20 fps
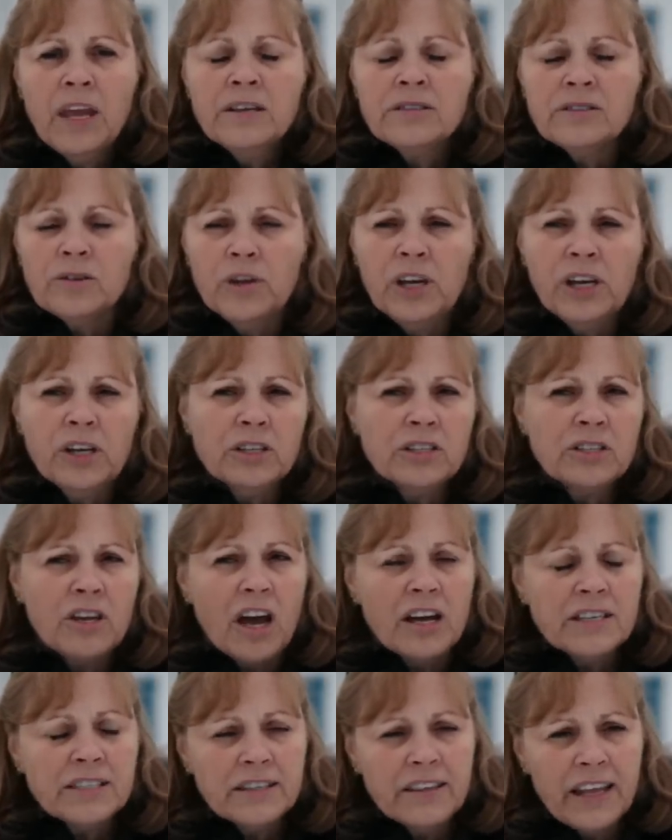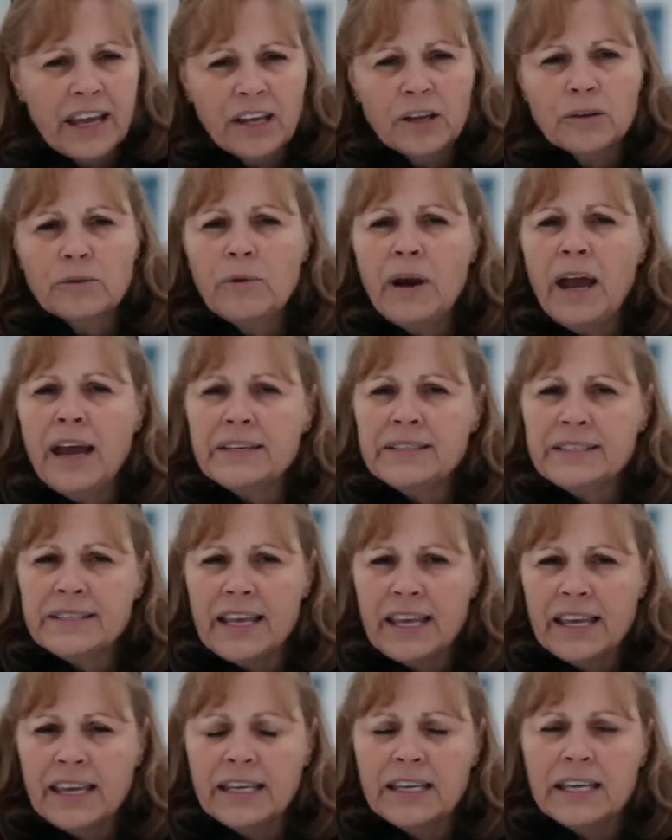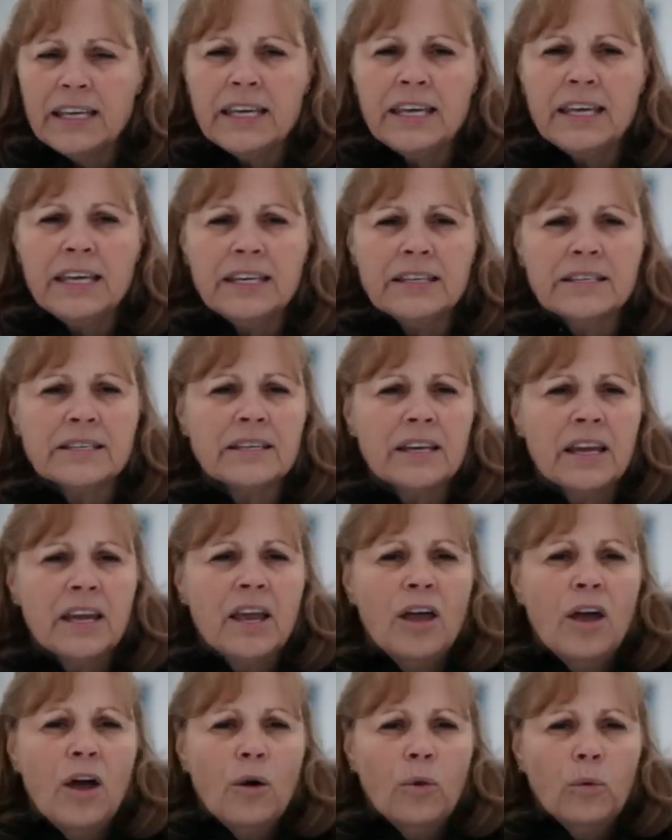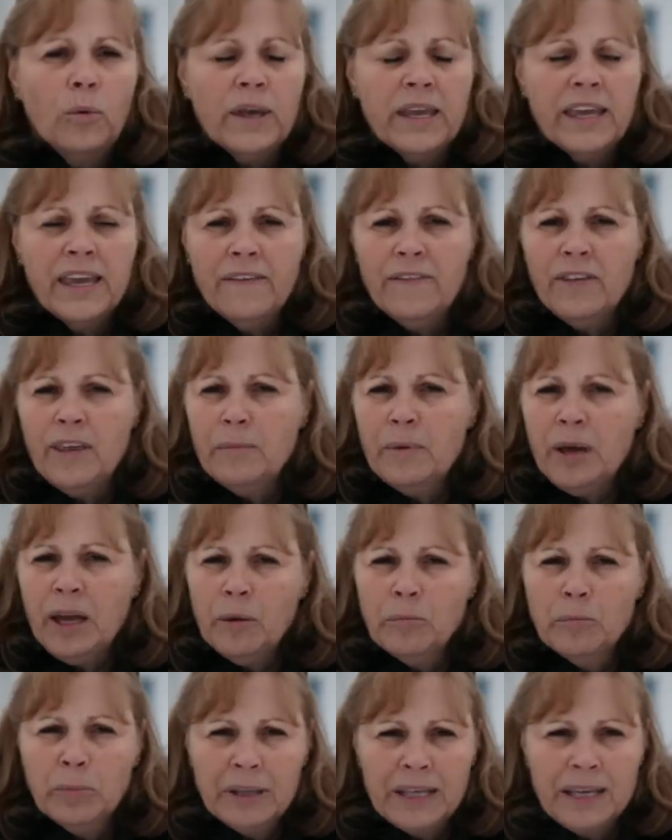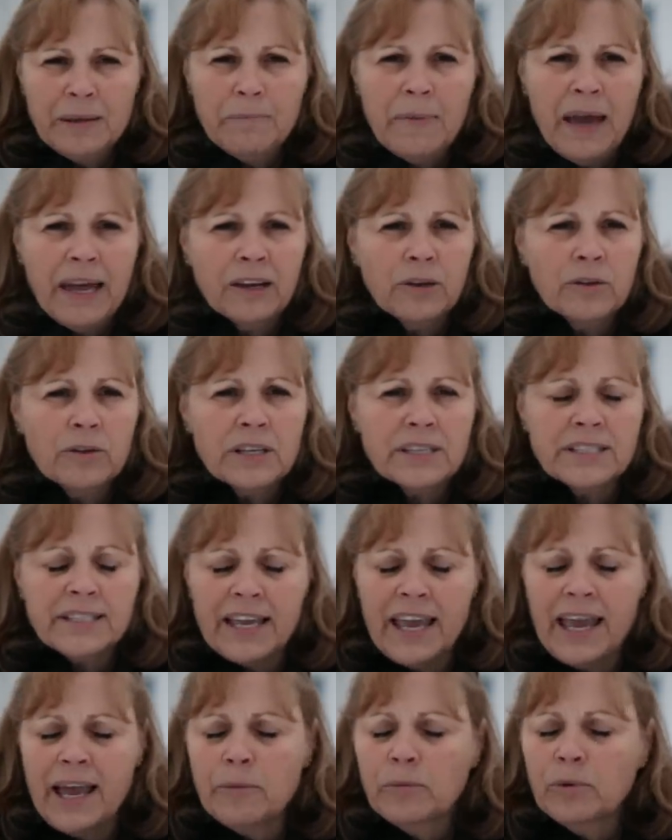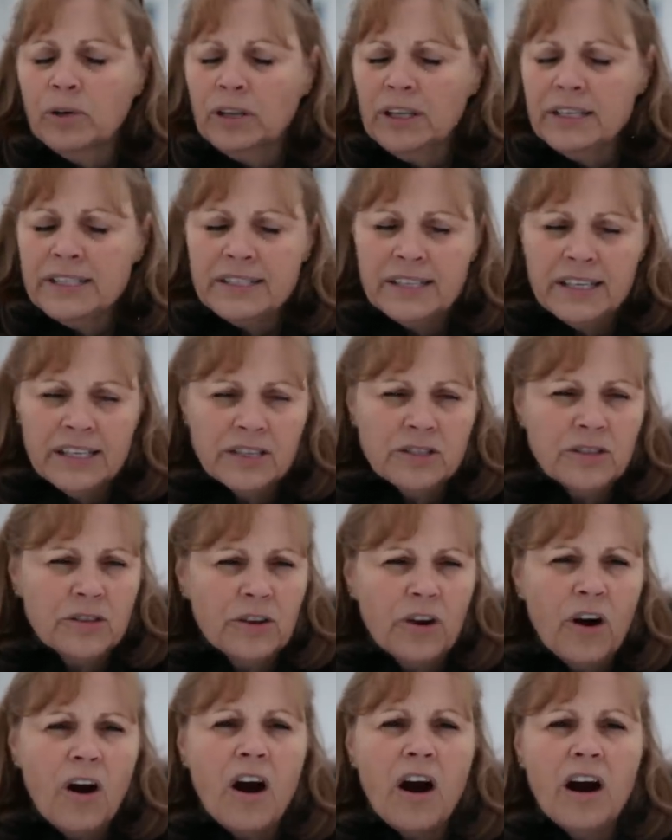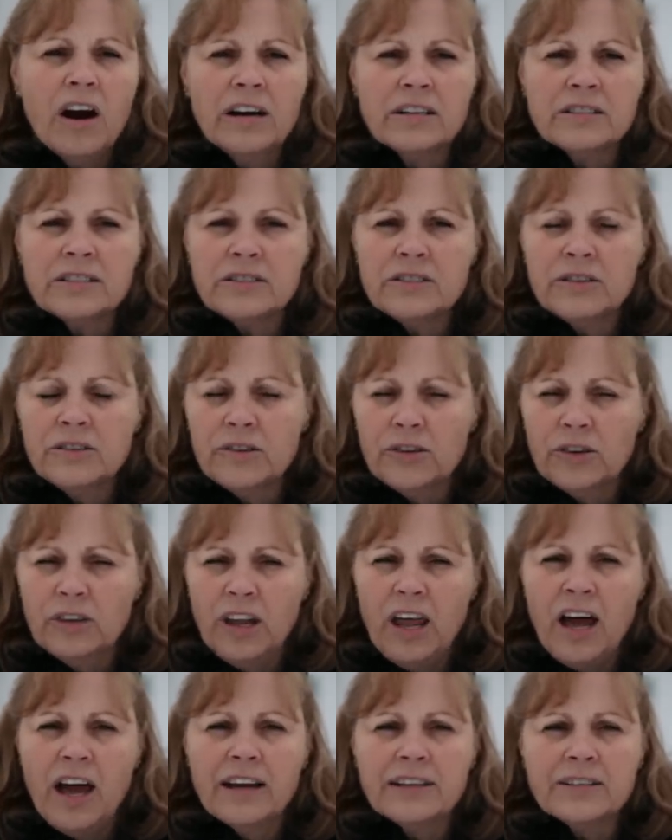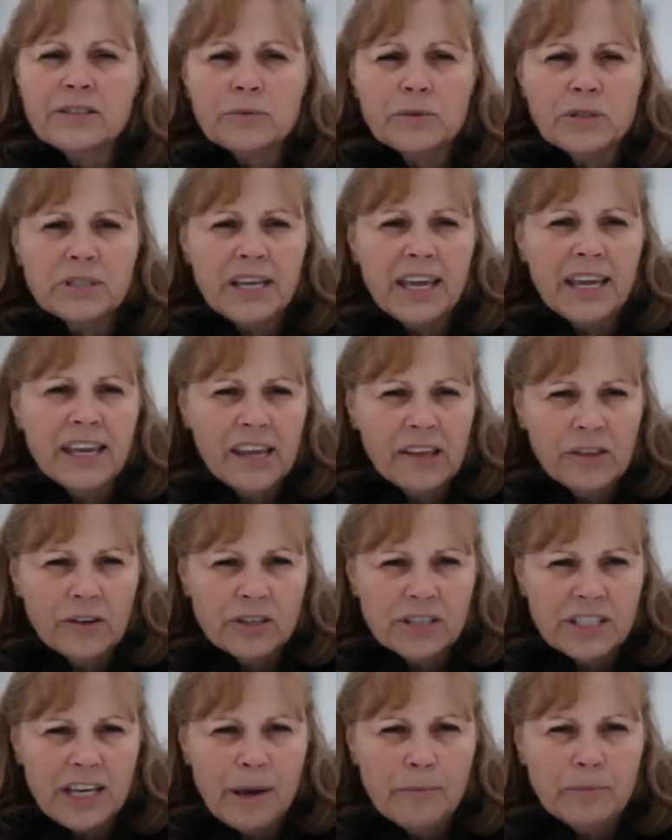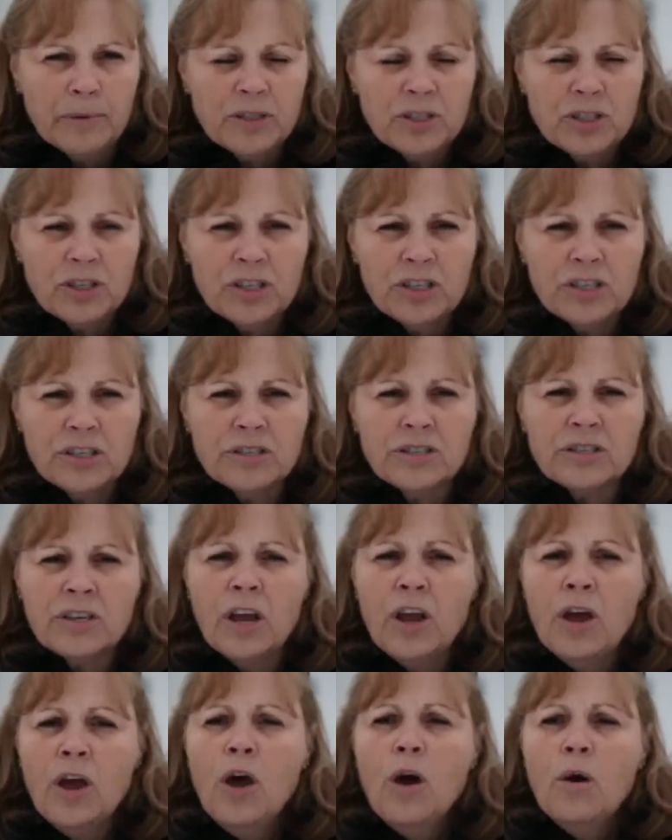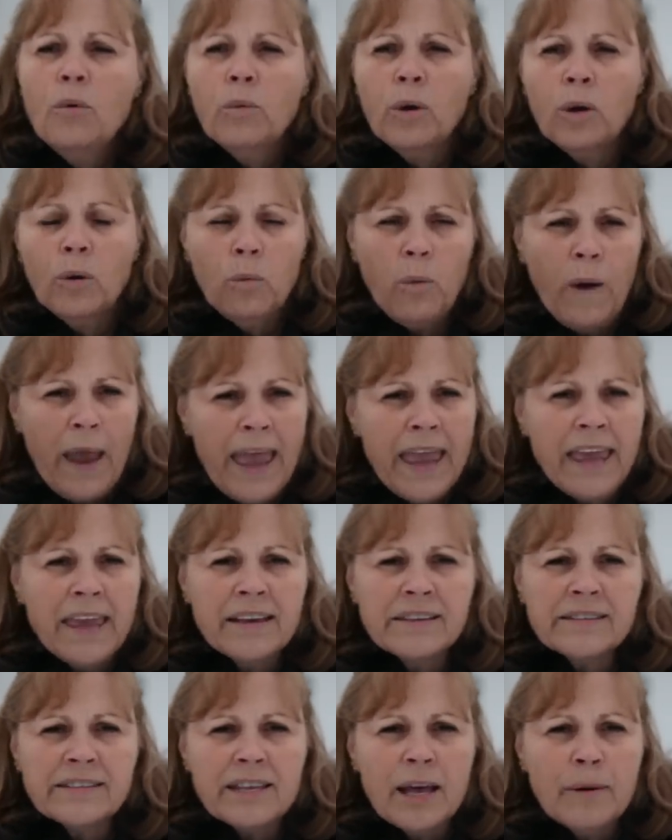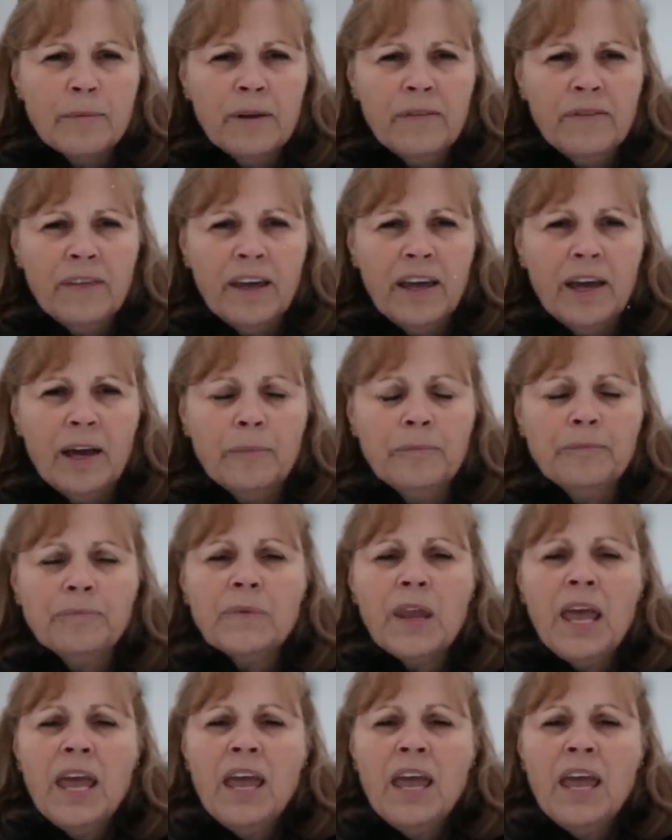So here in Dawson, they can rest, they can eat. We give them a complete medical exam. We're listening to their hearts, to their lungs. We're taking their temperatures. We're weighing some of them.